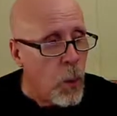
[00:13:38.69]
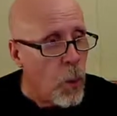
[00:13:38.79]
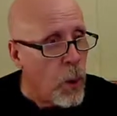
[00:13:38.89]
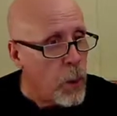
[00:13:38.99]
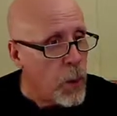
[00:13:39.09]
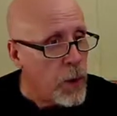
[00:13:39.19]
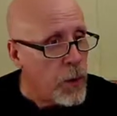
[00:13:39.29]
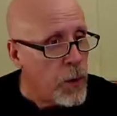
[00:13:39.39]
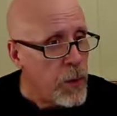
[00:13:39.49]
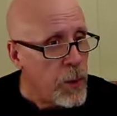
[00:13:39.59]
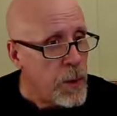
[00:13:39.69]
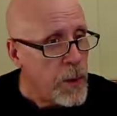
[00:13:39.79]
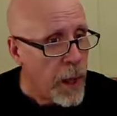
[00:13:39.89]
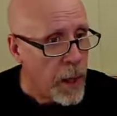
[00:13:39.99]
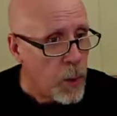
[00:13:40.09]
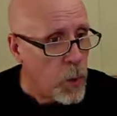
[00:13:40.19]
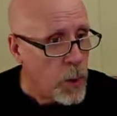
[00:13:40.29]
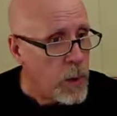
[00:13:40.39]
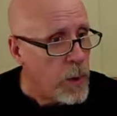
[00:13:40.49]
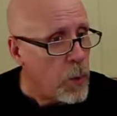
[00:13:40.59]
What we're going to do is add 1
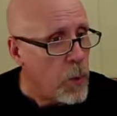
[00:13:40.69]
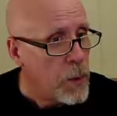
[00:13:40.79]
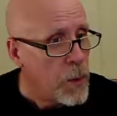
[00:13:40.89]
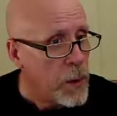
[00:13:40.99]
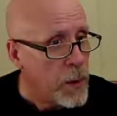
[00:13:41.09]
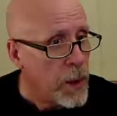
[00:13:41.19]
to the quotient,